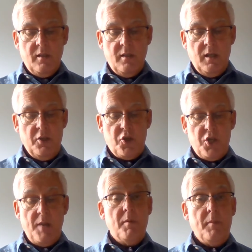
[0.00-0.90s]
And the
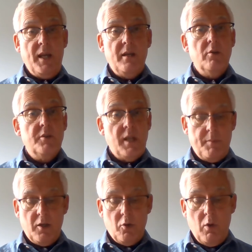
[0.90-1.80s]
chambermaid looked up
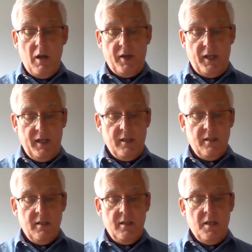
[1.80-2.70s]
inquiringly,
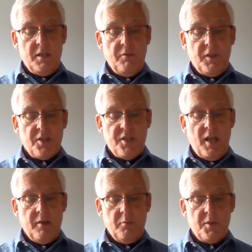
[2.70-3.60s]
as if the
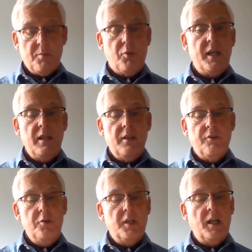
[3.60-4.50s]
sun was breaking
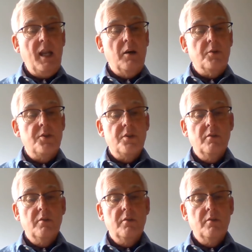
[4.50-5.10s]
through the clouds.